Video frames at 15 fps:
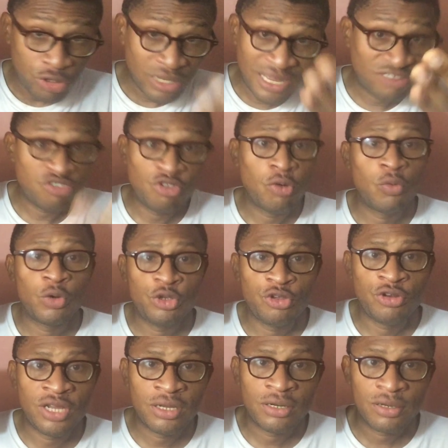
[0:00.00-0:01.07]
That's not what you
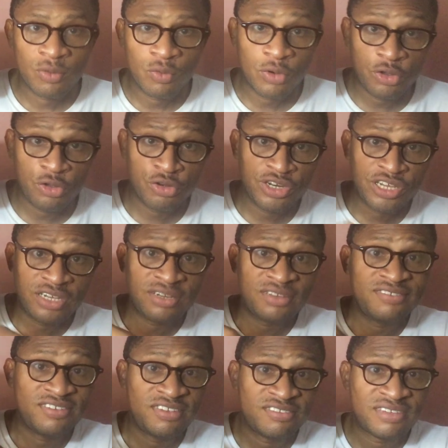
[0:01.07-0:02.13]
need. What you need
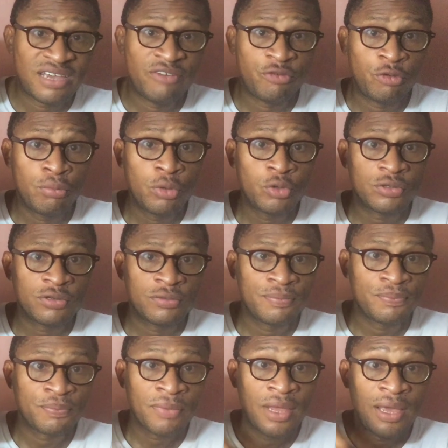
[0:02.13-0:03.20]
is a servo motor.
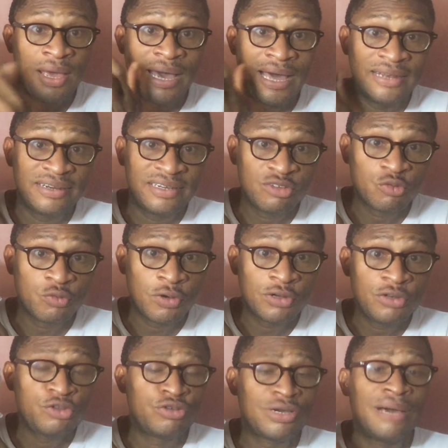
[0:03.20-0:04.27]
And this
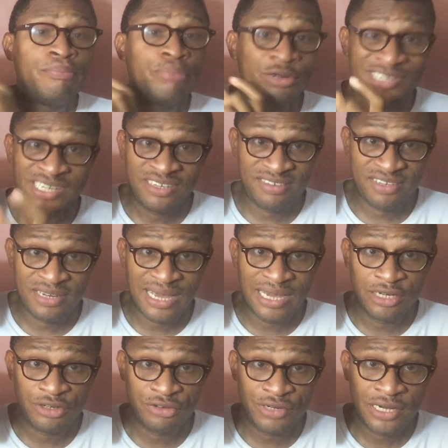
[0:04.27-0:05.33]
one you can purchase in
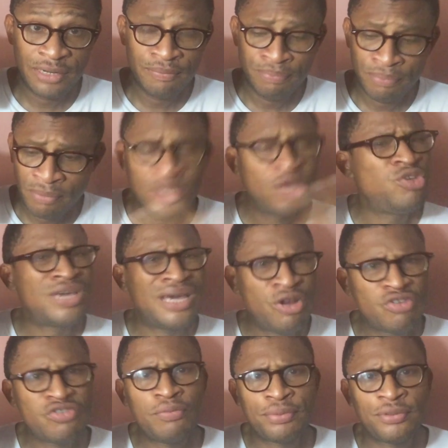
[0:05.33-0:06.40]
Nigeria. You can
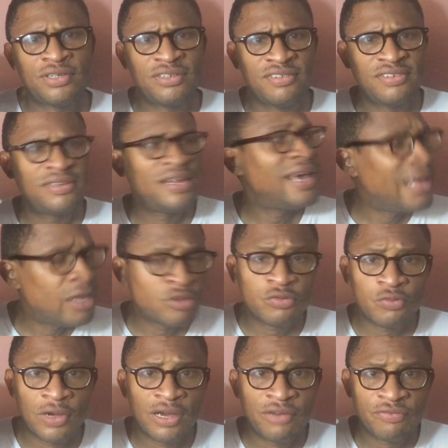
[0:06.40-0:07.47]
also purchase it
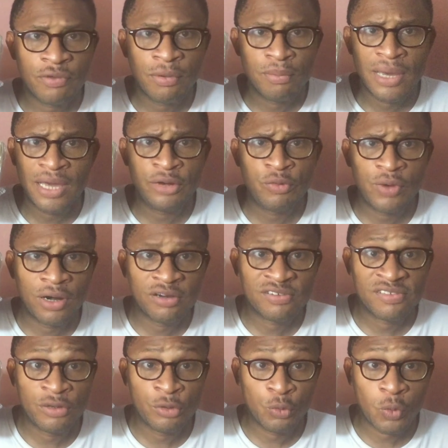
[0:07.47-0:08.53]
elsewhere from anywhere
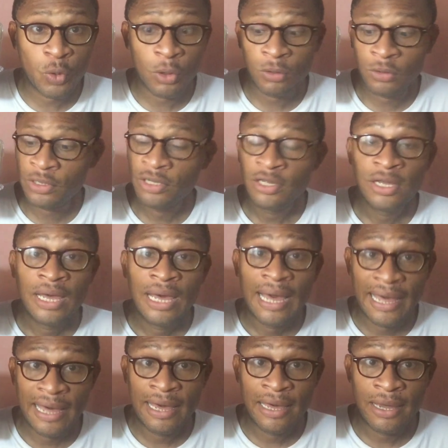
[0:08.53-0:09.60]
else in the world.
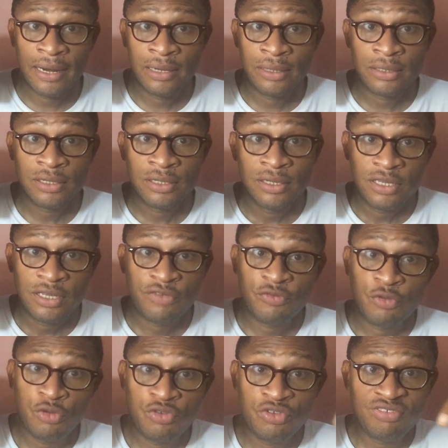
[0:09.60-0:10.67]
And if
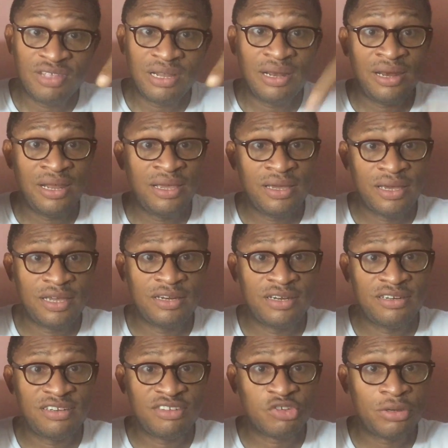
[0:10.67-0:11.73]
you use the link in the
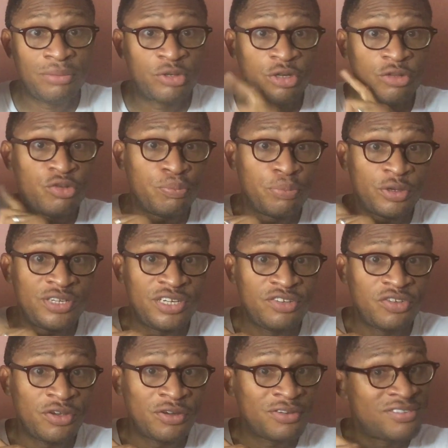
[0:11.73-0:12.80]
description to
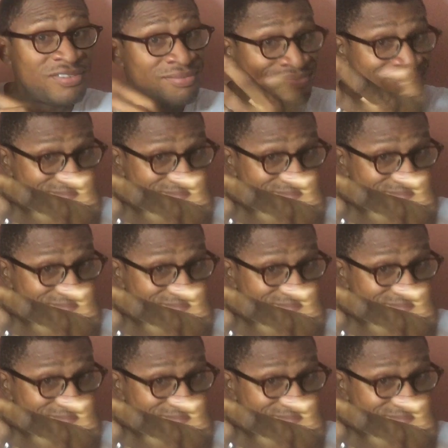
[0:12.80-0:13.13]
purchase yours,